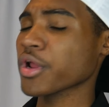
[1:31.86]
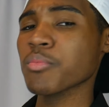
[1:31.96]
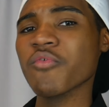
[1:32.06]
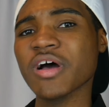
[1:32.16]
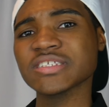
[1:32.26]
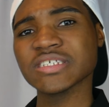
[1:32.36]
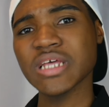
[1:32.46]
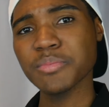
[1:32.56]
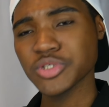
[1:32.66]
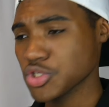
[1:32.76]
we're gonna move on to
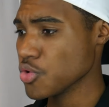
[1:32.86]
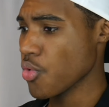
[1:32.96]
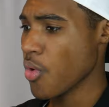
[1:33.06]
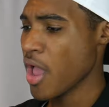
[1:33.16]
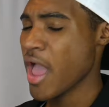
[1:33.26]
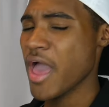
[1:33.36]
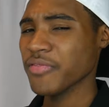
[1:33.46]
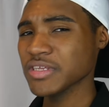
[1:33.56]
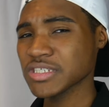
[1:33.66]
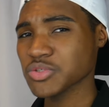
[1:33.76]
step two
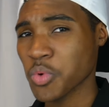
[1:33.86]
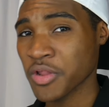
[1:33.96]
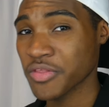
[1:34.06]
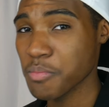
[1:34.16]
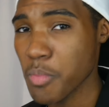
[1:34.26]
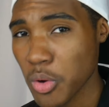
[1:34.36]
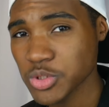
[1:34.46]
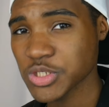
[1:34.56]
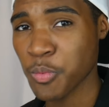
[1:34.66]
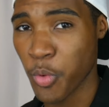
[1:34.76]
and this is one of the
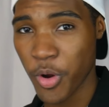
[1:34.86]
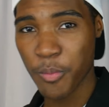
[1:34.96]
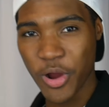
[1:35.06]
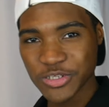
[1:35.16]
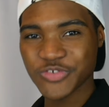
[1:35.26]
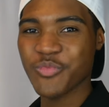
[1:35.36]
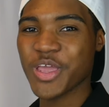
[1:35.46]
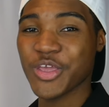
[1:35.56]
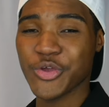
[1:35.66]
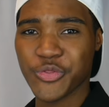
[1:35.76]
most important parts of
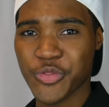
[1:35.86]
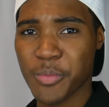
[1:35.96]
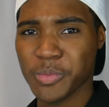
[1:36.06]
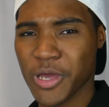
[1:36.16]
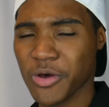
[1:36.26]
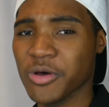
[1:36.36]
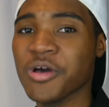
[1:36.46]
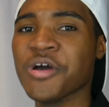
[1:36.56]
making your thumbnail.